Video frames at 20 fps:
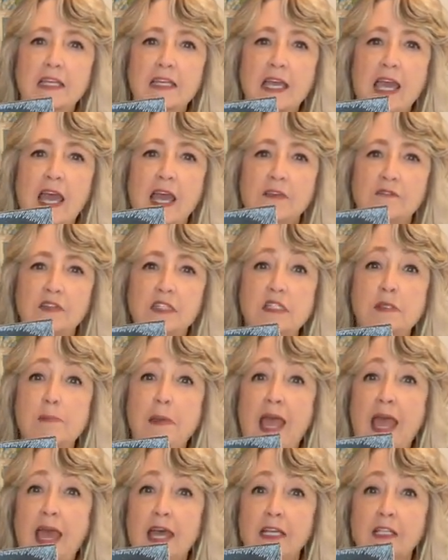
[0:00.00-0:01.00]
canvas
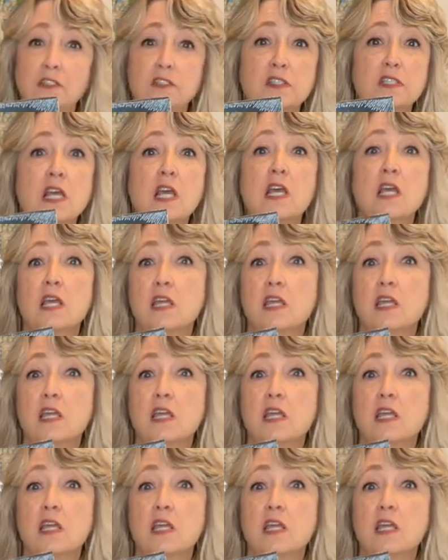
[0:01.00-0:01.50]
panels.